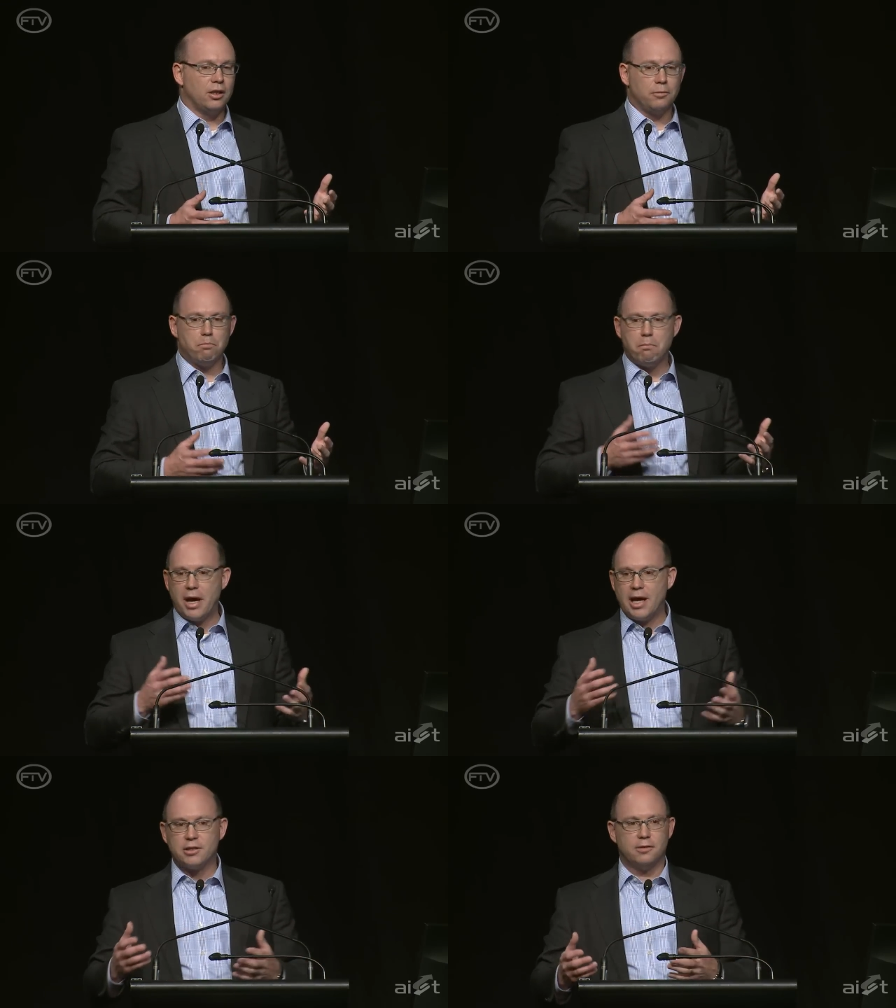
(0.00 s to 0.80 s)

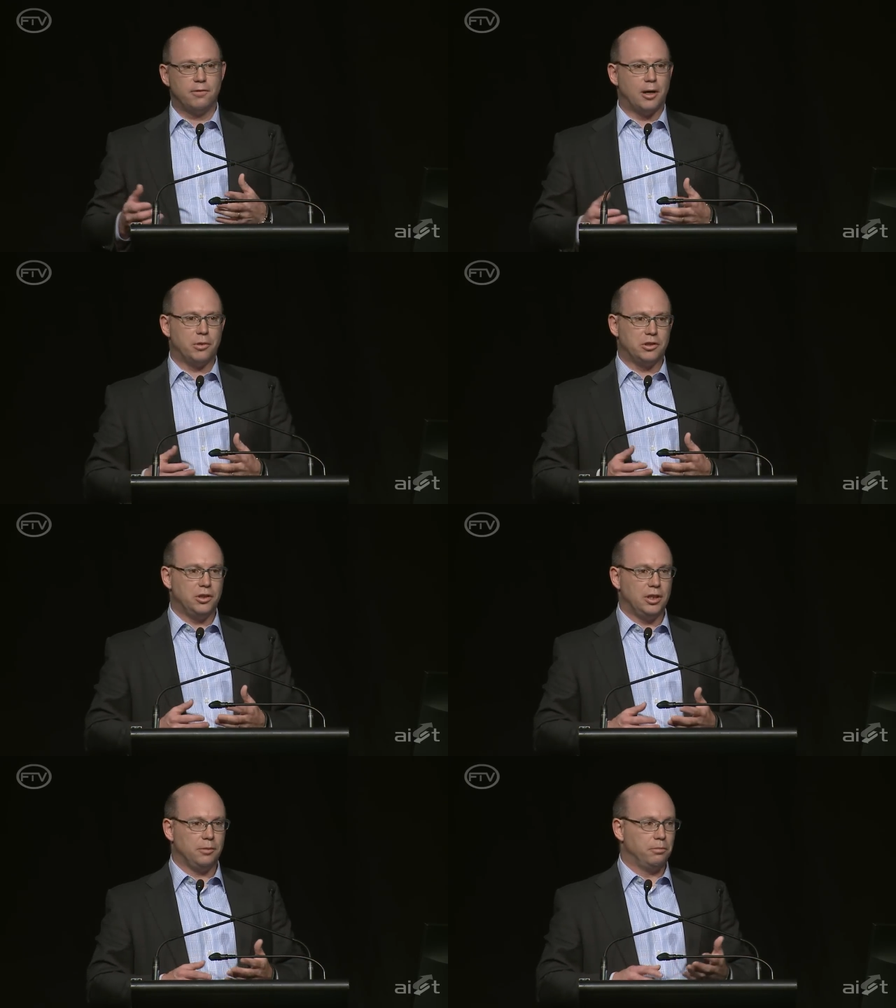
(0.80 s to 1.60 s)
Massive
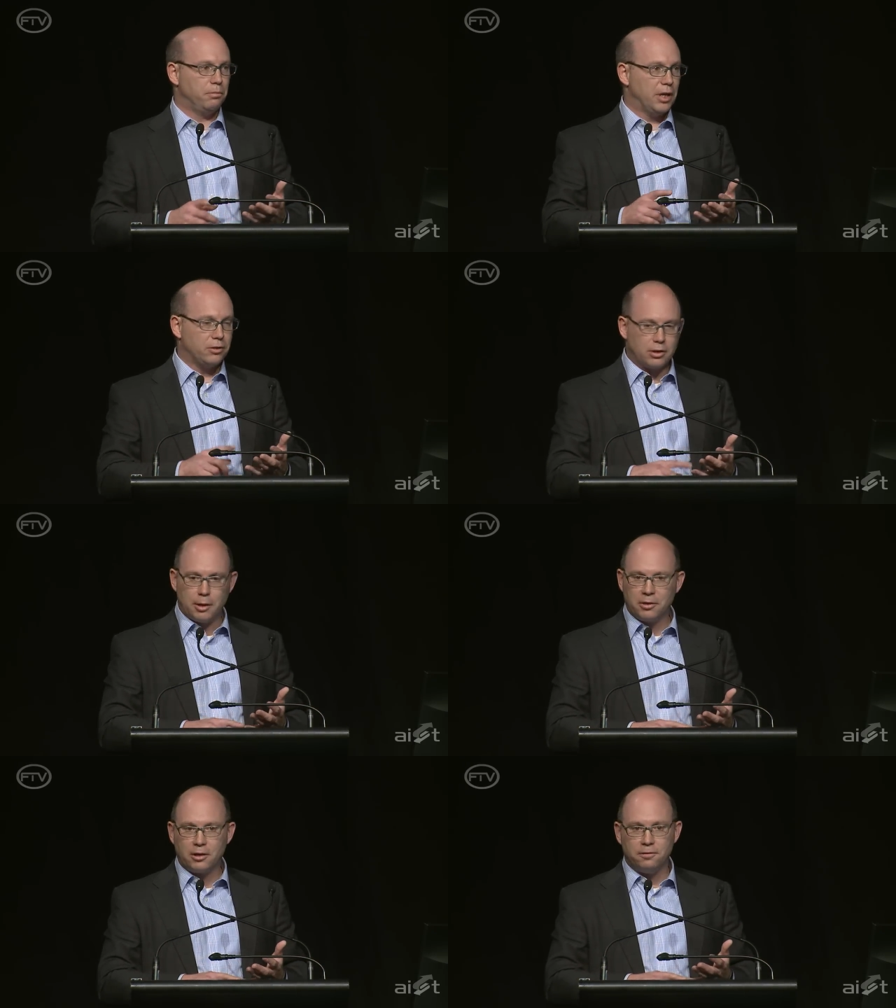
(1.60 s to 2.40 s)
opportunity.
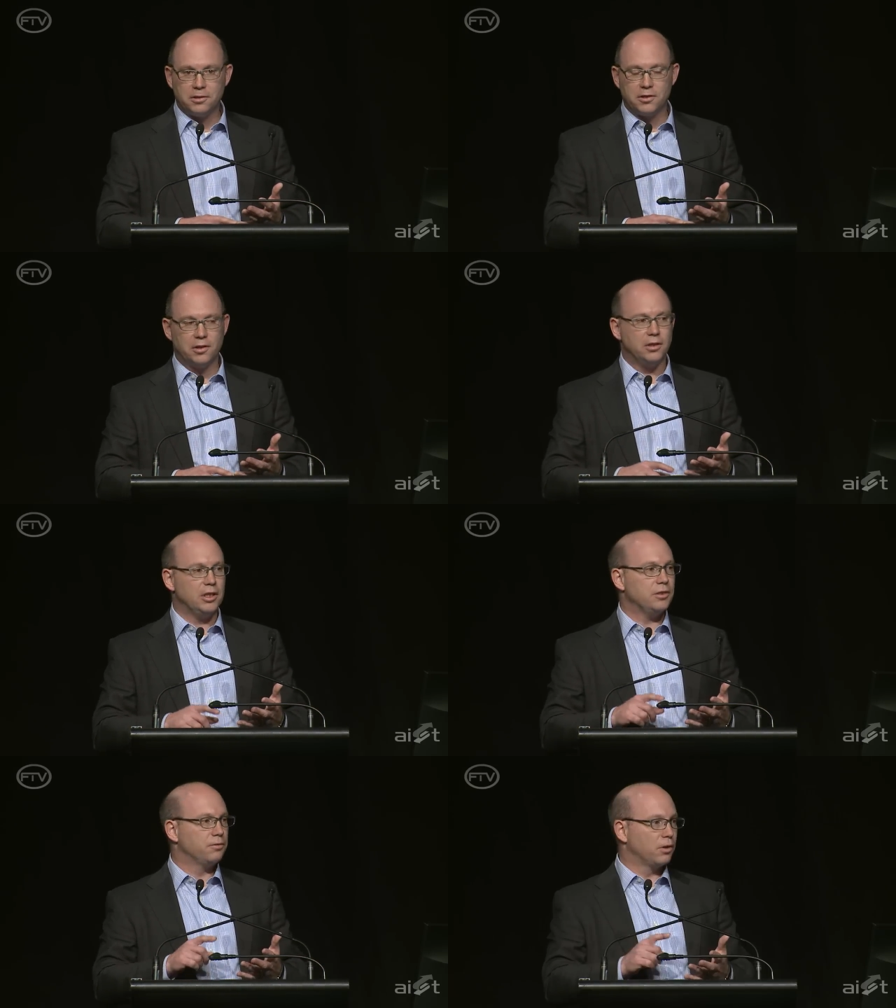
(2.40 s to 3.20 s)
Petrochemical
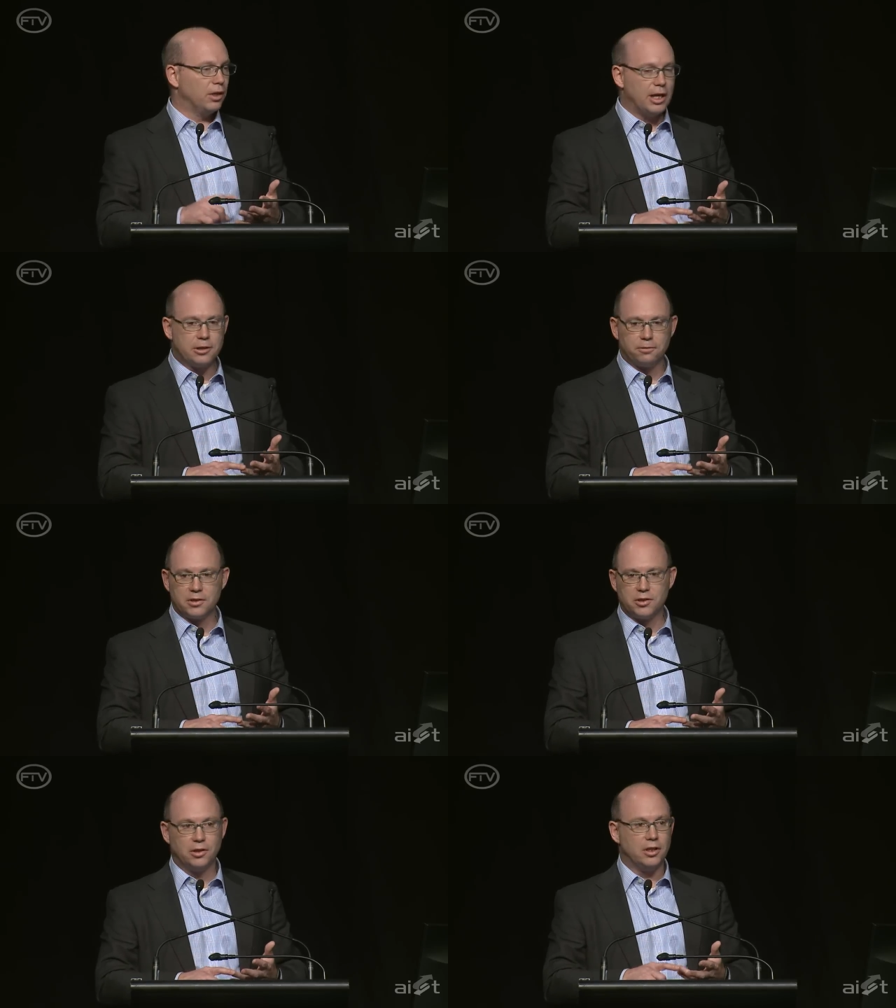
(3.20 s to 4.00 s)
facilities, fertilizer
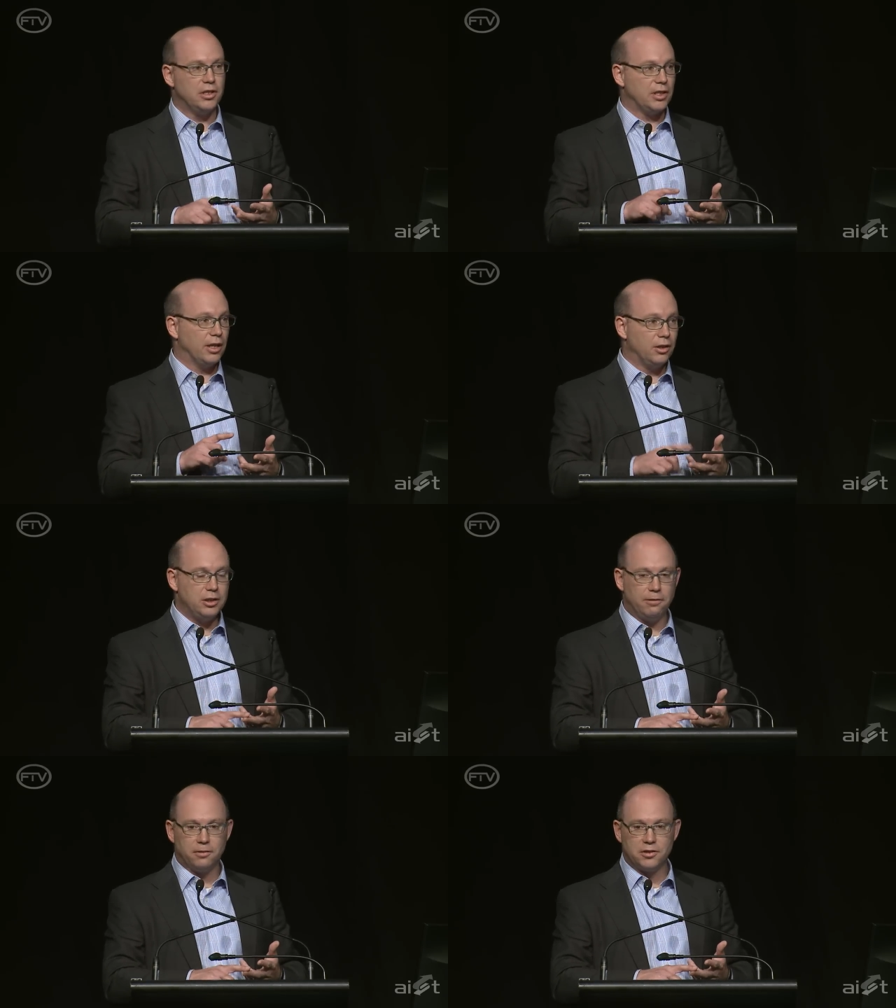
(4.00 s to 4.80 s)
facilities,
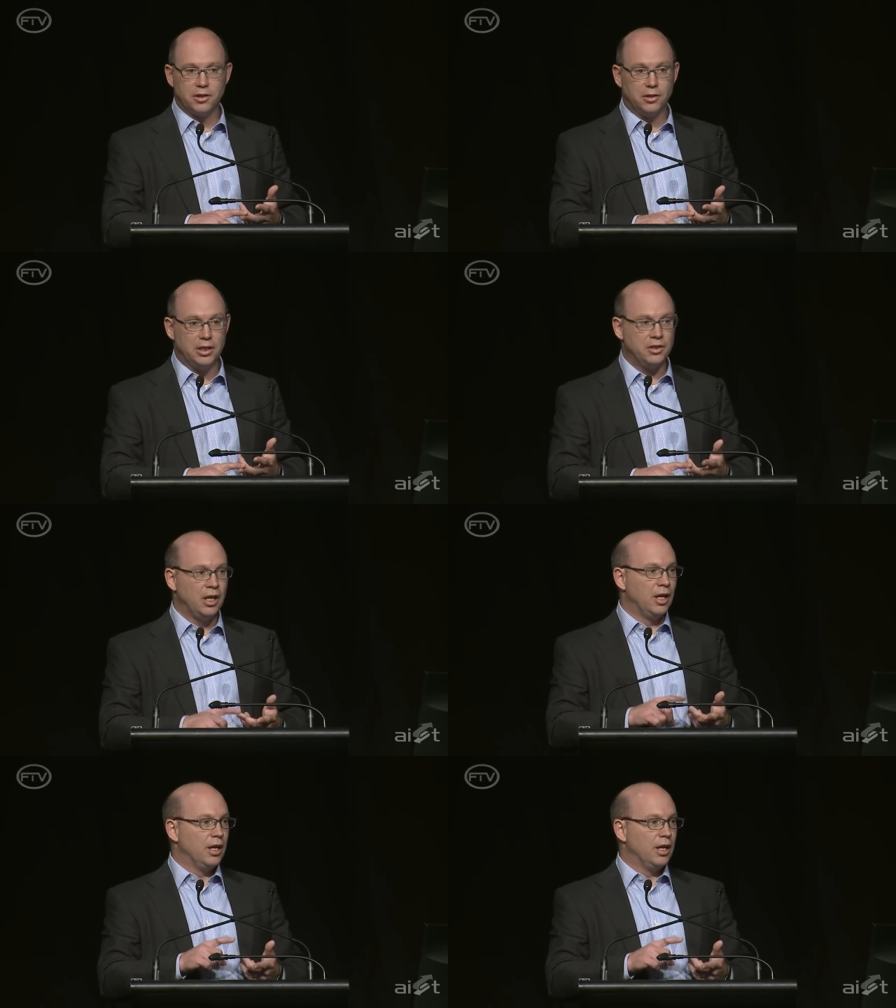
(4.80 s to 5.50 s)
LNG facilities,